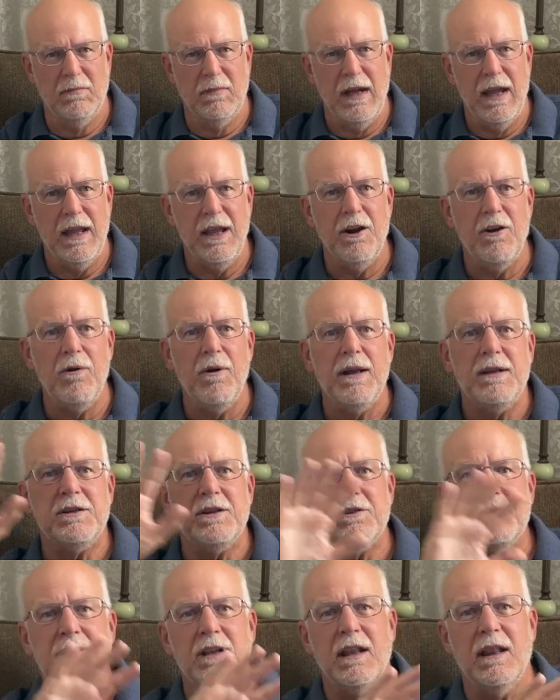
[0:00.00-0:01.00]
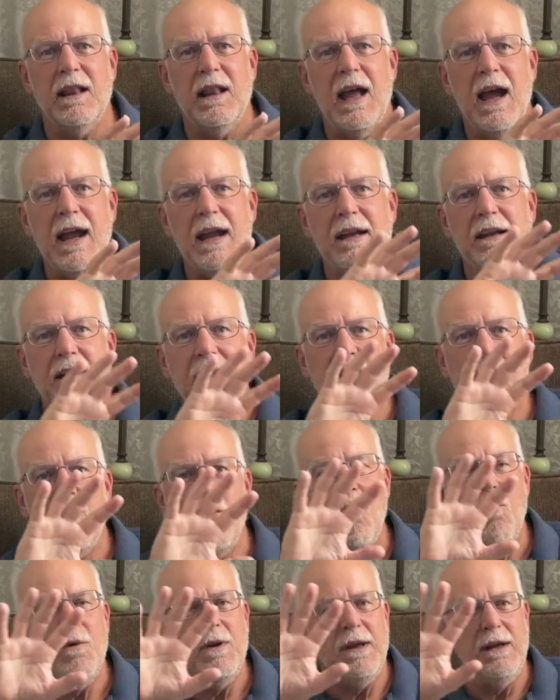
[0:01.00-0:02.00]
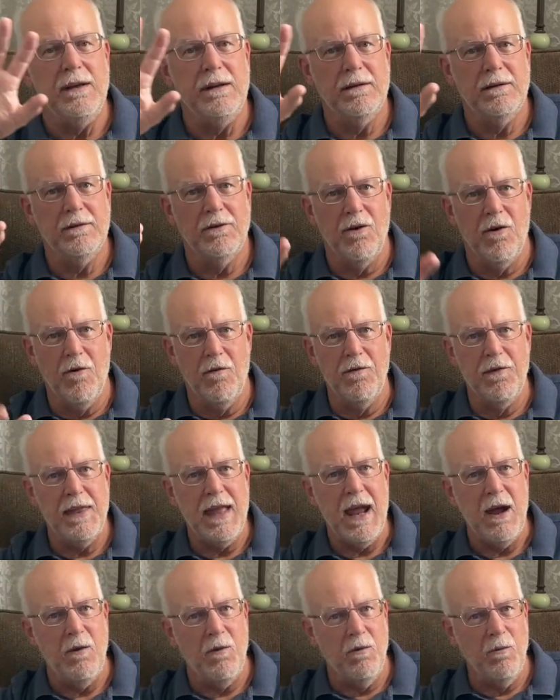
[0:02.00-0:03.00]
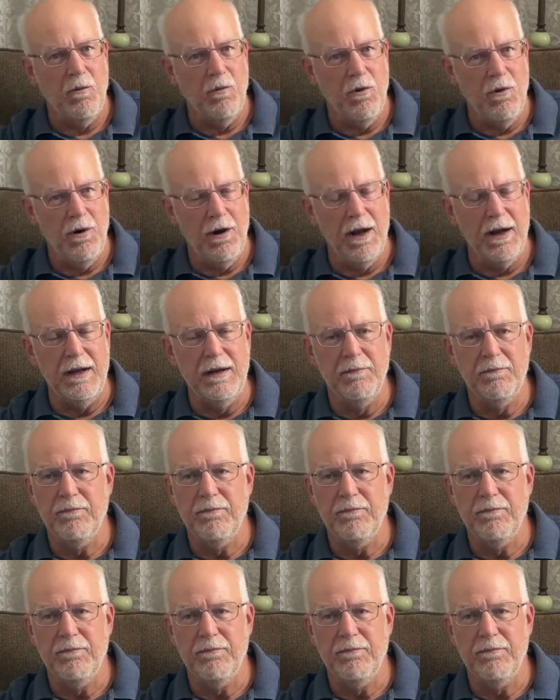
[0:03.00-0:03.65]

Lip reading: It's just a light coating over that wood.